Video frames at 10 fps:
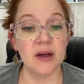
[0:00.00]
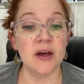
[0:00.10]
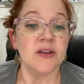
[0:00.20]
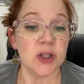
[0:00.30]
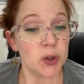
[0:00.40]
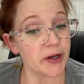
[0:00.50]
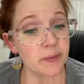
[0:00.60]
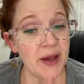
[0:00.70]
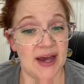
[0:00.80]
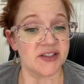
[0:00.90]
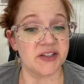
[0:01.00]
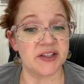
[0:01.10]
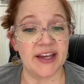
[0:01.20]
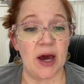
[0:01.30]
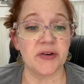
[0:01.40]
The lawyer passed into
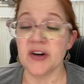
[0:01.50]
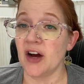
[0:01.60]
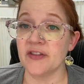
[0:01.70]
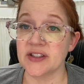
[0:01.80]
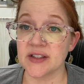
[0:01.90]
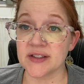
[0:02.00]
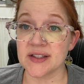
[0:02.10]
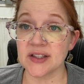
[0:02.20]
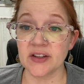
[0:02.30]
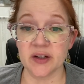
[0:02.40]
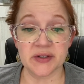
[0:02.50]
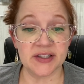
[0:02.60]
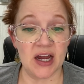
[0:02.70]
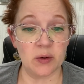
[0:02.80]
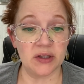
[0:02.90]
the outer office, and Cecilia was
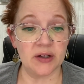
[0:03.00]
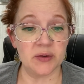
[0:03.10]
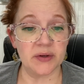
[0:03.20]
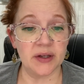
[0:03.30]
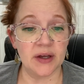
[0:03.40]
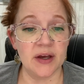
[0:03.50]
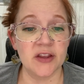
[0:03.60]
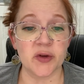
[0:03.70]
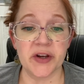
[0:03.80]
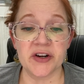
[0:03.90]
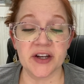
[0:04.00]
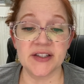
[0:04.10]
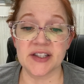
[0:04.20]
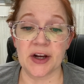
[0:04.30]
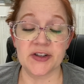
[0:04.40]
now alone. The reader can
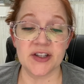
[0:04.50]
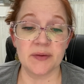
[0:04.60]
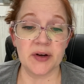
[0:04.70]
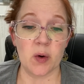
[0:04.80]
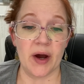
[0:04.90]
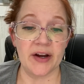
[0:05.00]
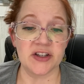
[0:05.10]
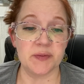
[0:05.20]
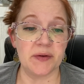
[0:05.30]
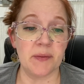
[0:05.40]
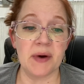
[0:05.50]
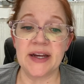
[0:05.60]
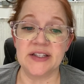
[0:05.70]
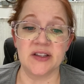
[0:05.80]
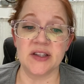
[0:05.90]
scarcely require to be
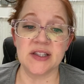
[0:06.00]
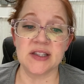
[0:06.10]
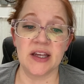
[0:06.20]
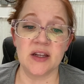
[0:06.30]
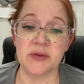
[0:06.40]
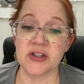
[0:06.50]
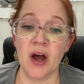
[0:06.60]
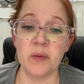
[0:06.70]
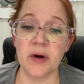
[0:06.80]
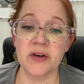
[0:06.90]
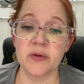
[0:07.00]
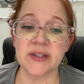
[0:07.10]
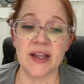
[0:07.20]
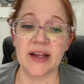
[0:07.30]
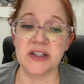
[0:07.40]
reminded that this lady was not one who
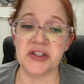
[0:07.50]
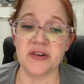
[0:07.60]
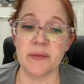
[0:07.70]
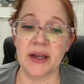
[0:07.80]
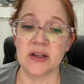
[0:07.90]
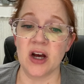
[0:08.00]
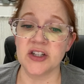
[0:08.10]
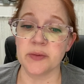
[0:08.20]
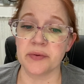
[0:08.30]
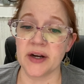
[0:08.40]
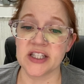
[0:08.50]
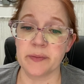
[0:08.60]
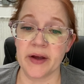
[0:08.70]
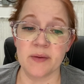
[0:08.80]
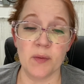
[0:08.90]
was likely to remain long depressed
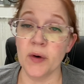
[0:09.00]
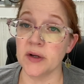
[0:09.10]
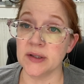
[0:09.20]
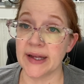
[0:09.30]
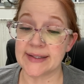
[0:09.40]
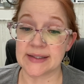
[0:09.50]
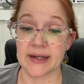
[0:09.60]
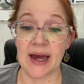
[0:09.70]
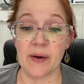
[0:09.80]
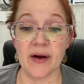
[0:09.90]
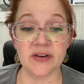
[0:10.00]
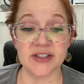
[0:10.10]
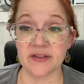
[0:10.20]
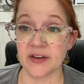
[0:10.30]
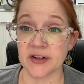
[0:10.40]
by a moral lesson, however
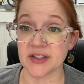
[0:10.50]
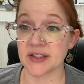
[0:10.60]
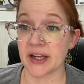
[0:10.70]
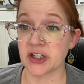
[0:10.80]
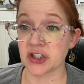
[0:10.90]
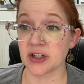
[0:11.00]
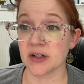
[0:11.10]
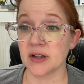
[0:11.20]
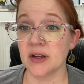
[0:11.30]
severe its nature.